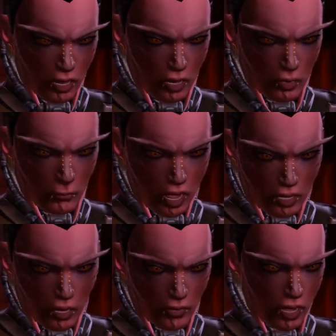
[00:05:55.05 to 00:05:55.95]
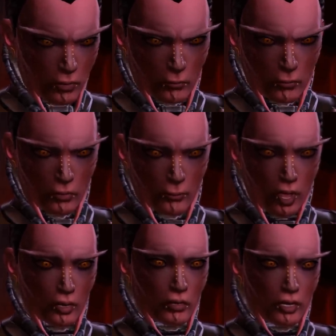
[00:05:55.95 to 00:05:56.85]
and inspire fear, people
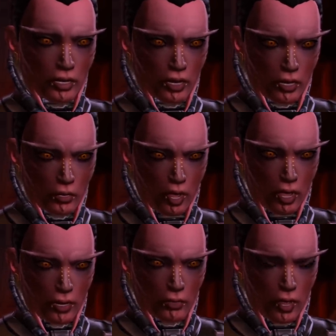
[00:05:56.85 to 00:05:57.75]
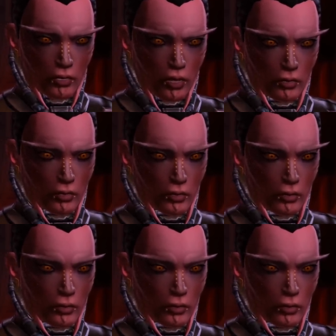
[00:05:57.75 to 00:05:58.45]
must see that you are in control.